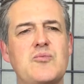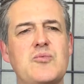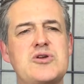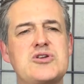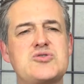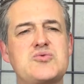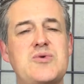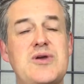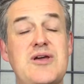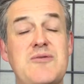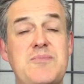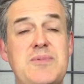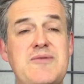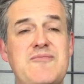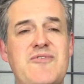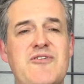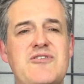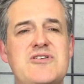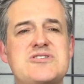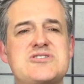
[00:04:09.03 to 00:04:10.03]
which we have
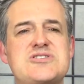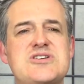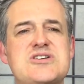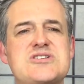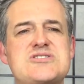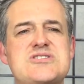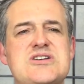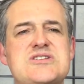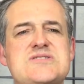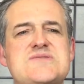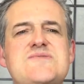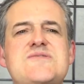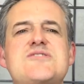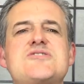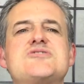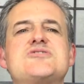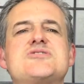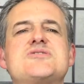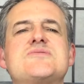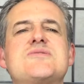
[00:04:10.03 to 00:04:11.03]
been very successful
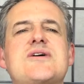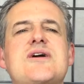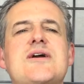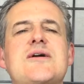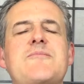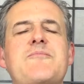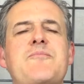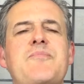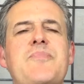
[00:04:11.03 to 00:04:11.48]
at doing.